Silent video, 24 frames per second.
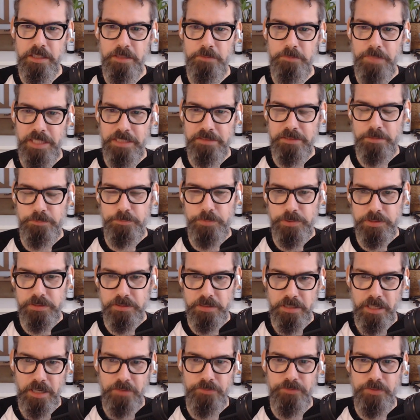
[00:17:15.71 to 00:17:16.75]
As I put the
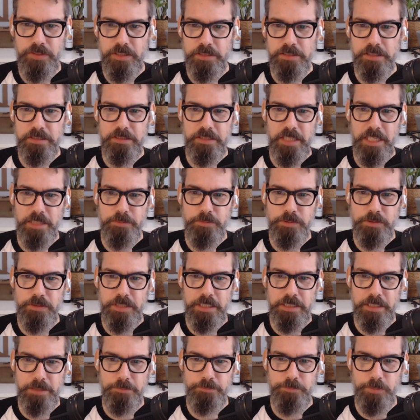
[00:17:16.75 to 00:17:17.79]
coffee on the table
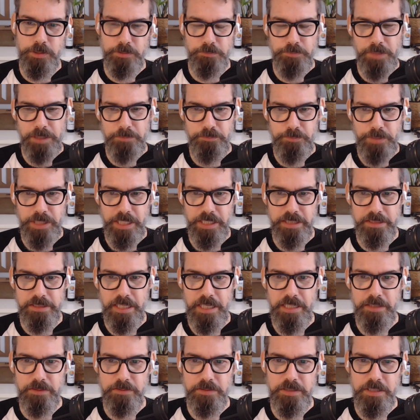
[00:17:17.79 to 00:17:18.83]
and I put my plate
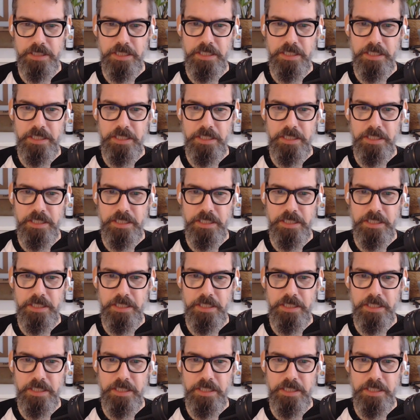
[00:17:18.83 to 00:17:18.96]
down,